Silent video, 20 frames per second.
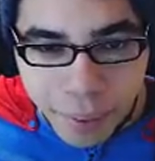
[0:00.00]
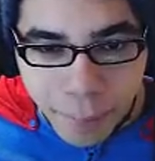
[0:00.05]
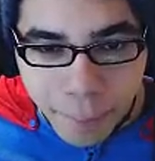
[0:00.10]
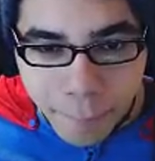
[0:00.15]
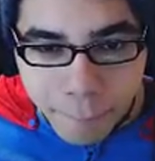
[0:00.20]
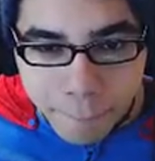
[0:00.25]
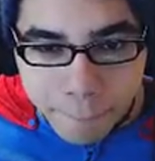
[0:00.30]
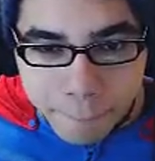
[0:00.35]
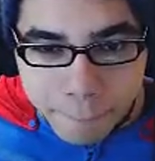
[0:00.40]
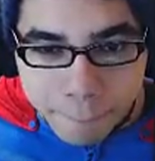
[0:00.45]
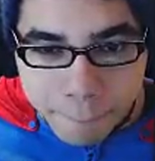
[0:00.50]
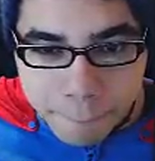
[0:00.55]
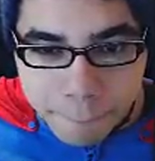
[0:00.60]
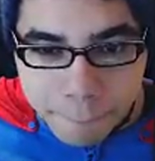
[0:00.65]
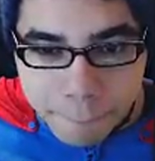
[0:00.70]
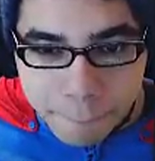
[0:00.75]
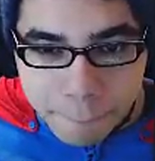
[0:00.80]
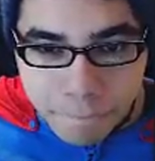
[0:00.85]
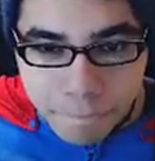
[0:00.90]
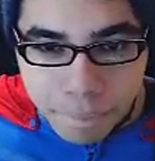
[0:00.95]

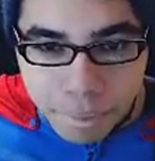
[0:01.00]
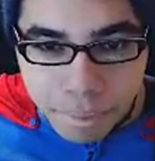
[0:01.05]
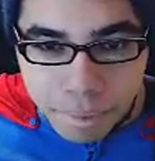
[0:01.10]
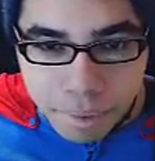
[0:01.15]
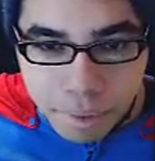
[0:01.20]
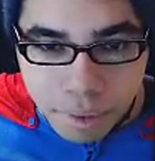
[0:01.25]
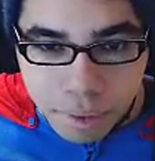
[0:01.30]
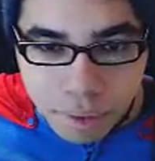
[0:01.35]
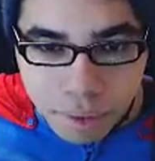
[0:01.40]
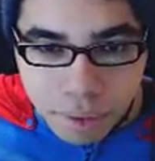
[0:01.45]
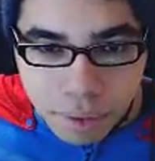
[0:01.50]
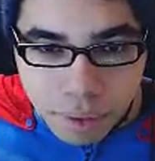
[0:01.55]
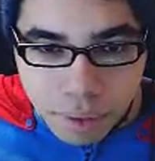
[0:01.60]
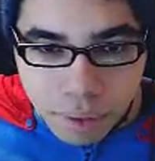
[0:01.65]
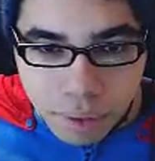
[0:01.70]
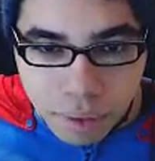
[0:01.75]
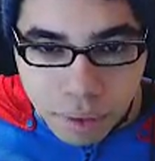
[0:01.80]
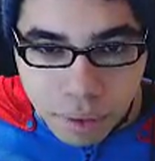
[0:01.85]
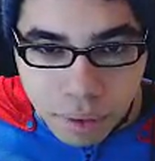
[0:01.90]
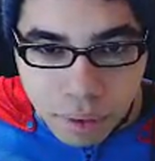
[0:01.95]

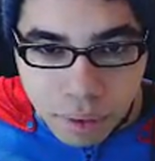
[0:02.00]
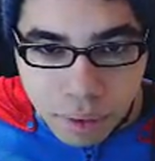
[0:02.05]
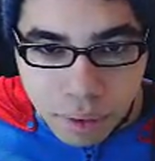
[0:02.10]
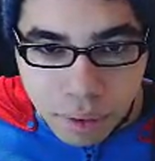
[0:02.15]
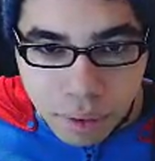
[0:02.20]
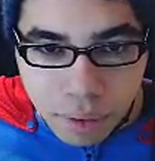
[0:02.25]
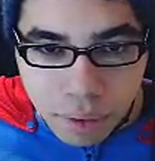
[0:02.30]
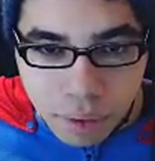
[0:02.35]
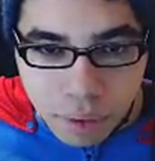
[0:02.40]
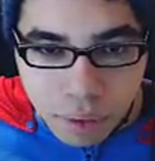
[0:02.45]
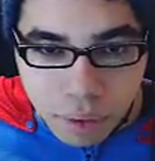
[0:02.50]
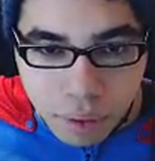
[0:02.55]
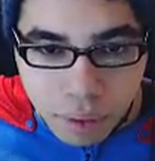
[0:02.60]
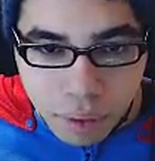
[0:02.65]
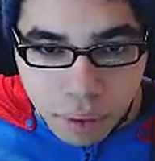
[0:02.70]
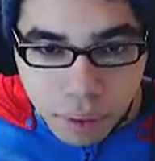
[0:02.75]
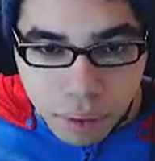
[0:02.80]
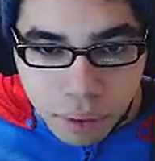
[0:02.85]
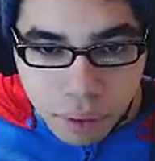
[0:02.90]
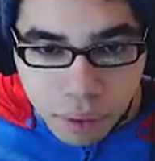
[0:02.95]

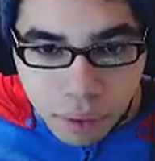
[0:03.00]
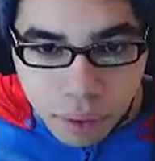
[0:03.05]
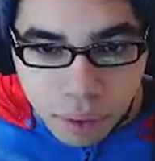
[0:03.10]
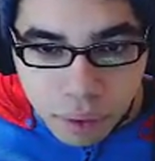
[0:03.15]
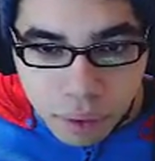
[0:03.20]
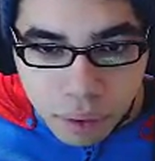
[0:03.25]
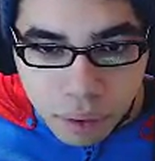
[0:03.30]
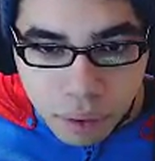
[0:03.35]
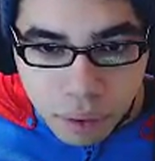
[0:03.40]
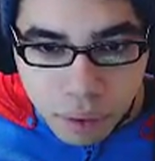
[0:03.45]
[no speech]